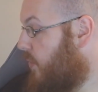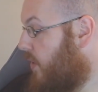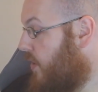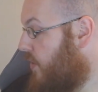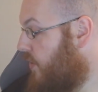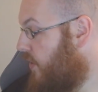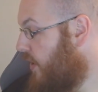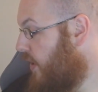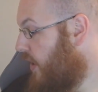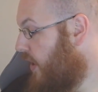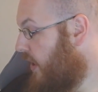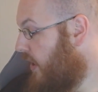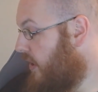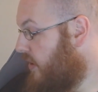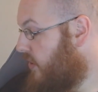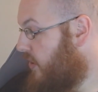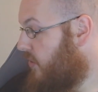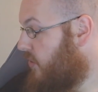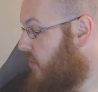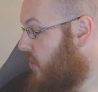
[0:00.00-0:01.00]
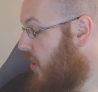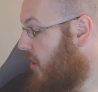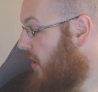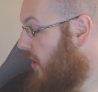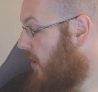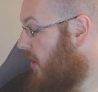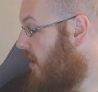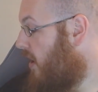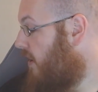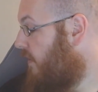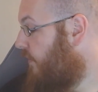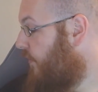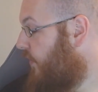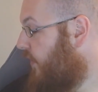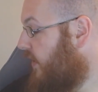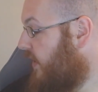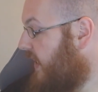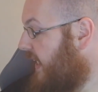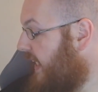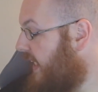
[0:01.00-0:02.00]
worth. So, starting off,
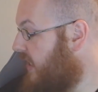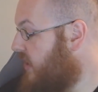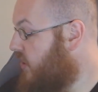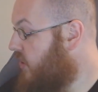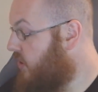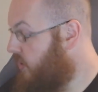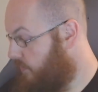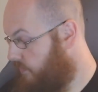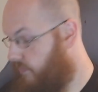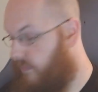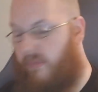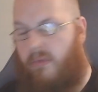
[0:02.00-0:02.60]
the least